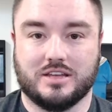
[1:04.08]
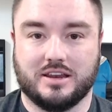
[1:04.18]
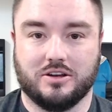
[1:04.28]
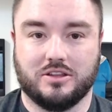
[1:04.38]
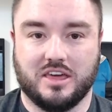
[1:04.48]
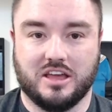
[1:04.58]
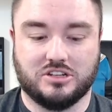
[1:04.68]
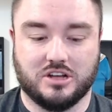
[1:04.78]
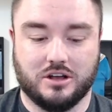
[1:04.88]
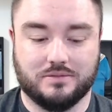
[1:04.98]
down to
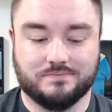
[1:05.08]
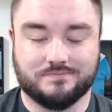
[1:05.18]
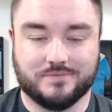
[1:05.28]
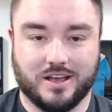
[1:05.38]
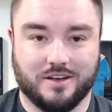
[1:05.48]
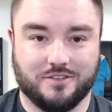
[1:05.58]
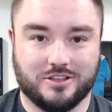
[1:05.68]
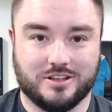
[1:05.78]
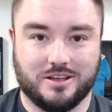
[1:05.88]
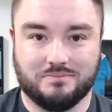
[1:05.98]
the AHL uh, for
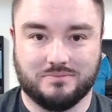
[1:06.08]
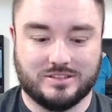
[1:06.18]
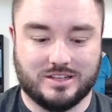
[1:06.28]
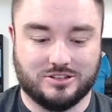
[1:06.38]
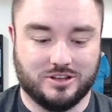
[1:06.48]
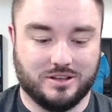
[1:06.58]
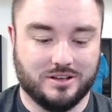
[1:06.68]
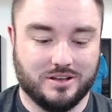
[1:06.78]
the essentially